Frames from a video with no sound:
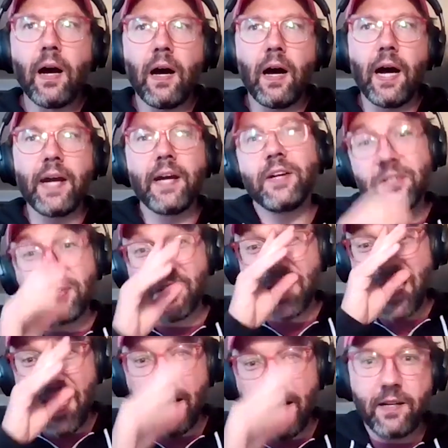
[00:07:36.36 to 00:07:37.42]

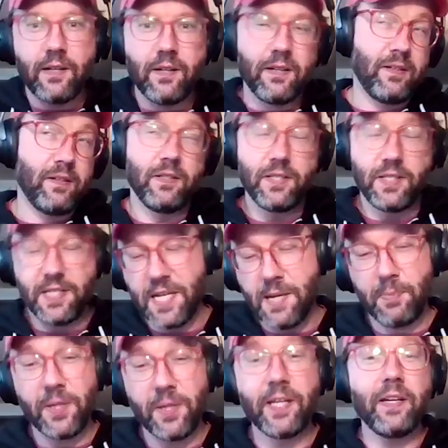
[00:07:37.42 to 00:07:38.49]
understand
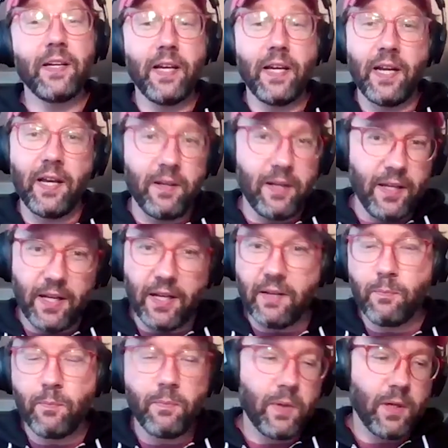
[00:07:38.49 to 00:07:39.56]
deeply in a
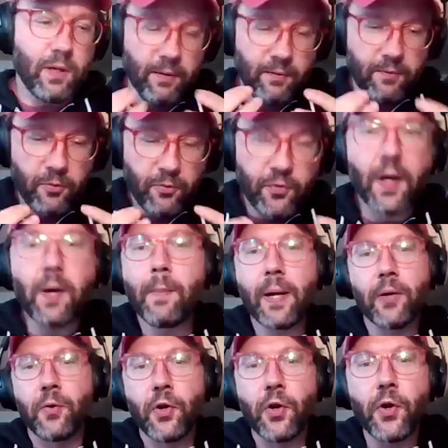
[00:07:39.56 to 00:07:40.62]

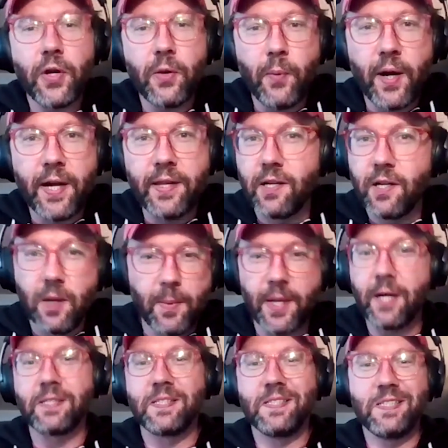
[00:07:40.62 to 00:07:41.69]
fundamental nerdy way that nobody
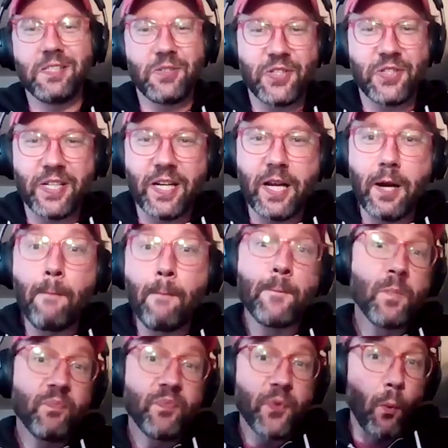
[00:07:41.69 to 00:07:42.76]
else is interested in
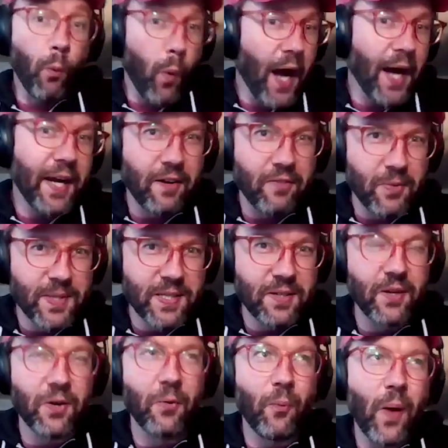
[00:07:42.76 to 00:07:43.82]
why government
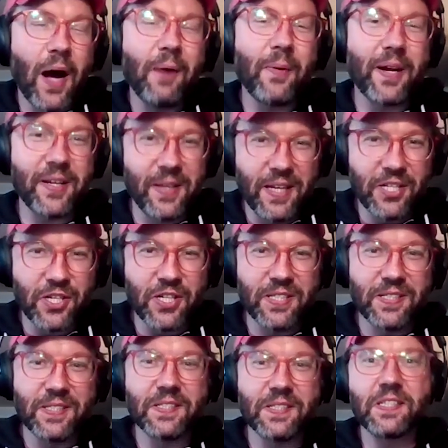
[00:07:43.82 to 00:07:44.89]
or why
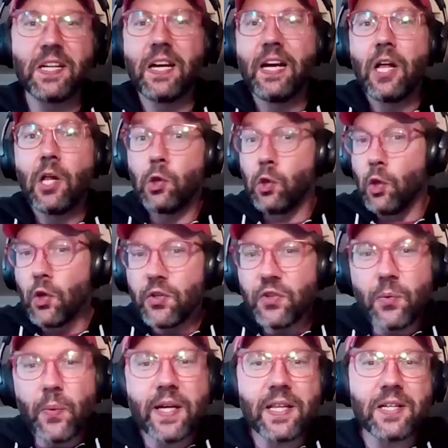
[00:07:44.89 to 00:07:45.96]
regulations look
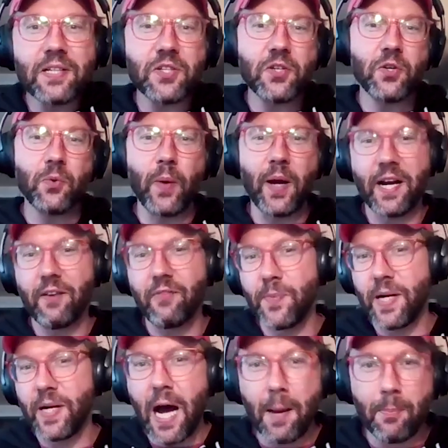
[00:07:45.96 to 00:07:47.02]
the way they do, why
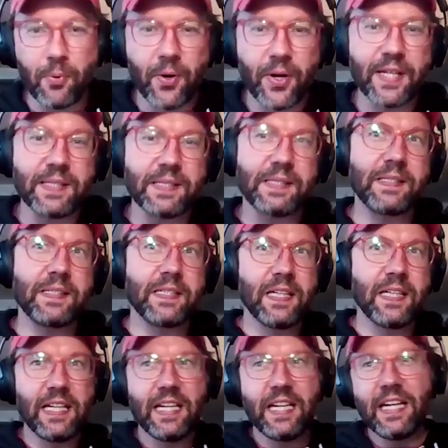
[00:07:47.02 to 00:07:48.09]
government operates
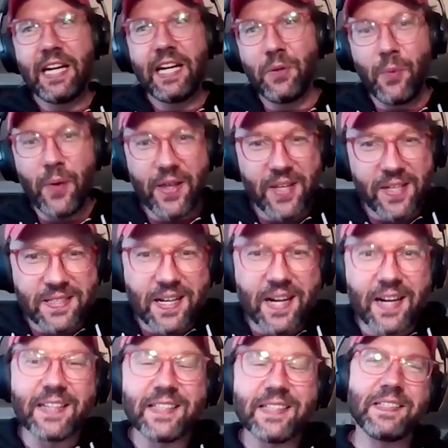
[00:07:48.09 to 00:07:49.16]
in the way that it
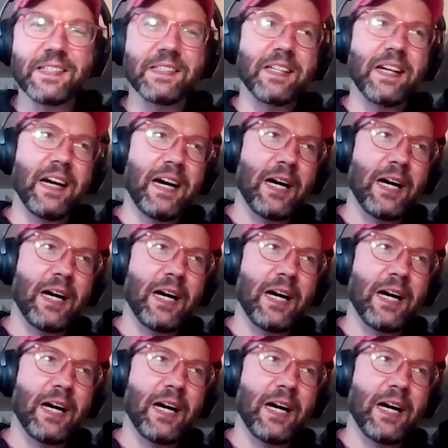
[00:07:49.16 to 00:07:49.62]
does.